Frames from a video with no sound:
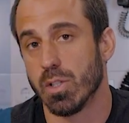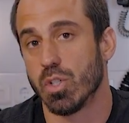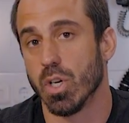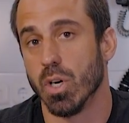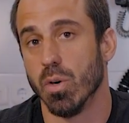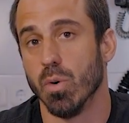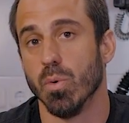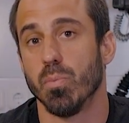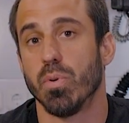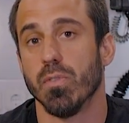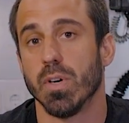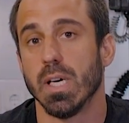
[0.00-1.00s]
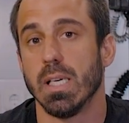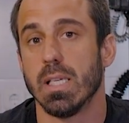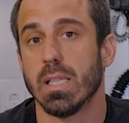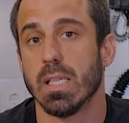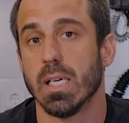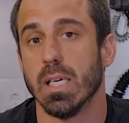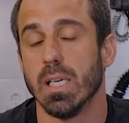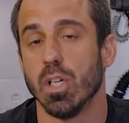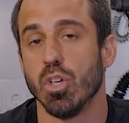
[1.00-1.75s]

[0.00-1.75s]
so provided that